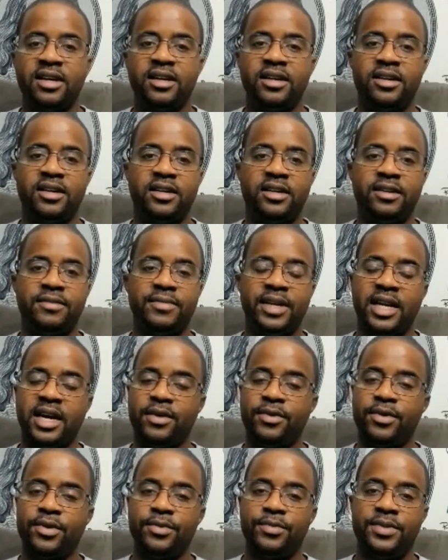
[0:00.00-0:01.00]
And I
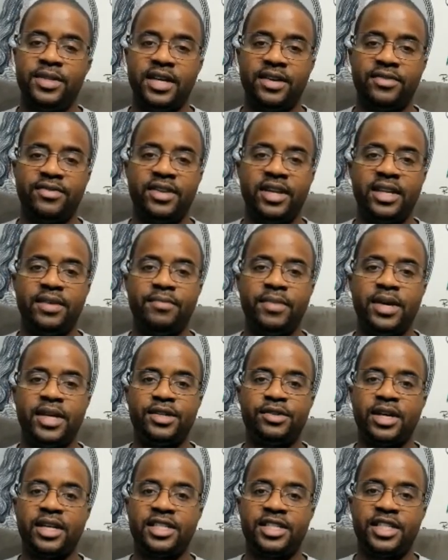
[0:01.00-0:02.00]
will definitely make
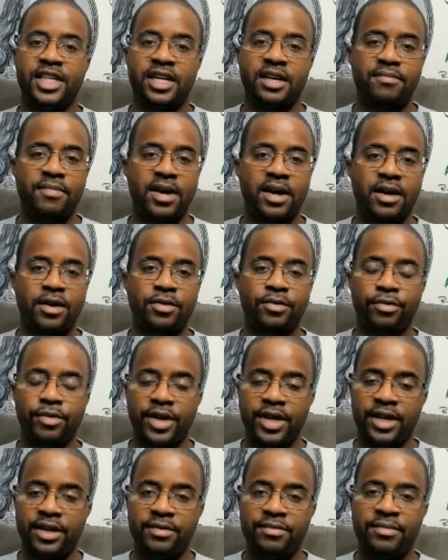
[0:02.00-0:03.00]
sure I check them out,
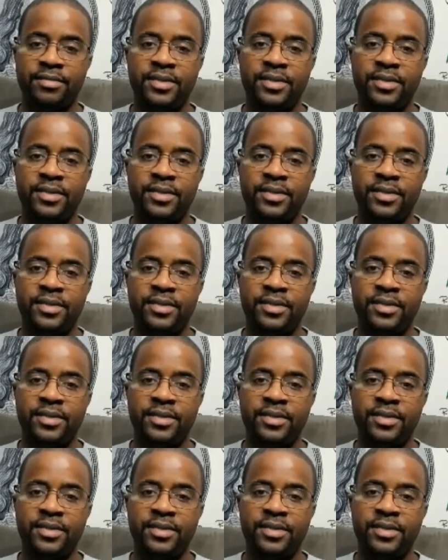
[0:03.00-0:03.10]
read them.